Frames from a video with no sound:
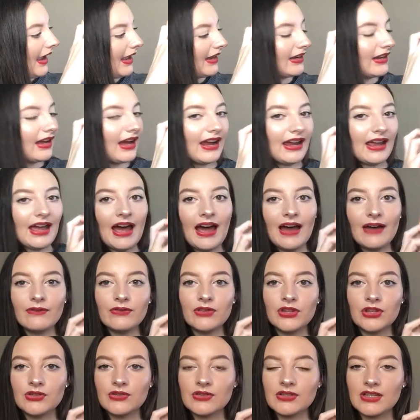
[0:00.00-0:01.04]
And I
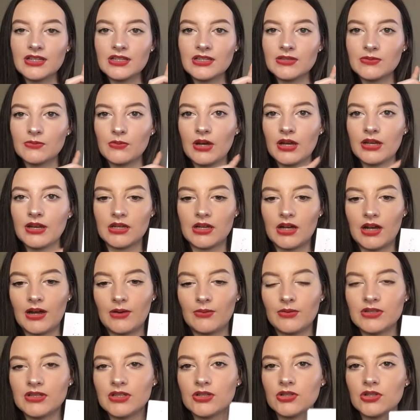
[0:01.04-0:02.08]
have used this one. I
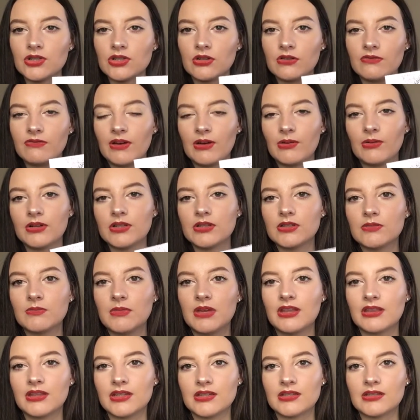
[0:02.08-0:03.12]
wasn't sure if I wanted to
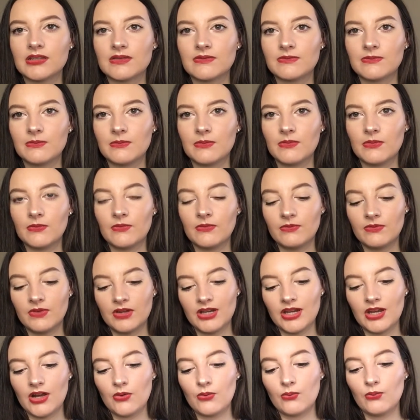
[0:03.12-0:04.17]
make this
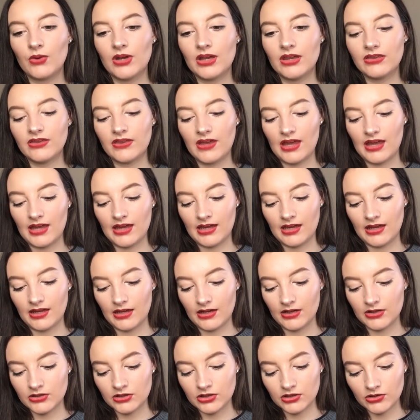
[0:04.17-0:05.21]
video with
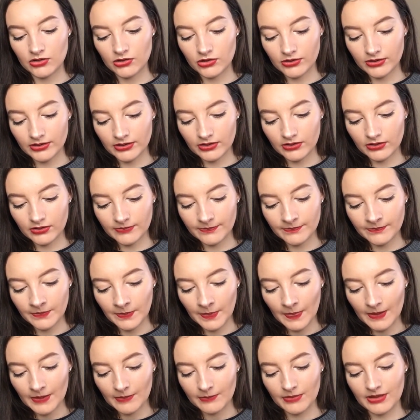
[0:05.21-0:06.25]
a tutorial,
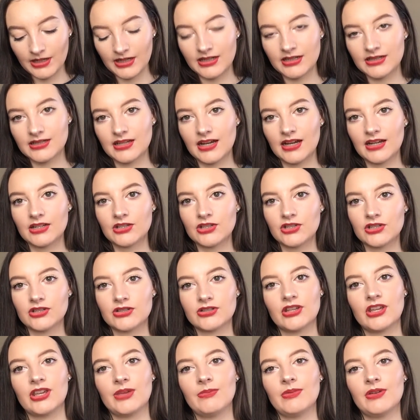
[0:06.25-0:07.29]
but I decided just
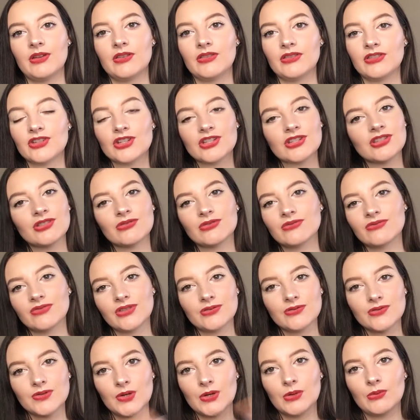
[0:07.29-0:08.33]
to keep it just the
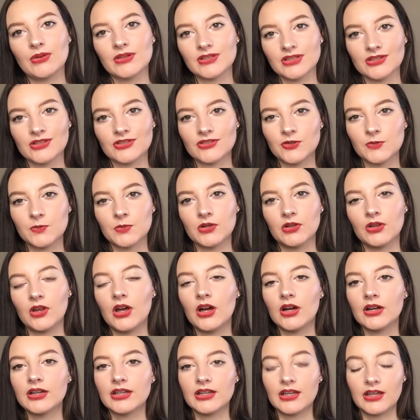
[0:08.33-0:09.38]
review so it wasn't super
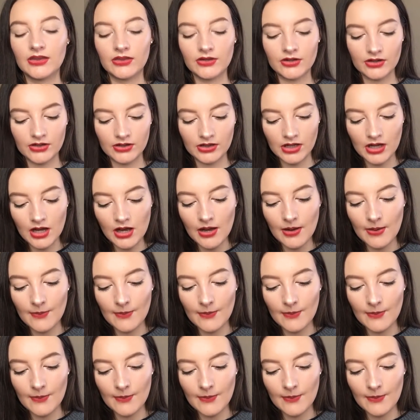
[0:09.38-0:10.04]
long either.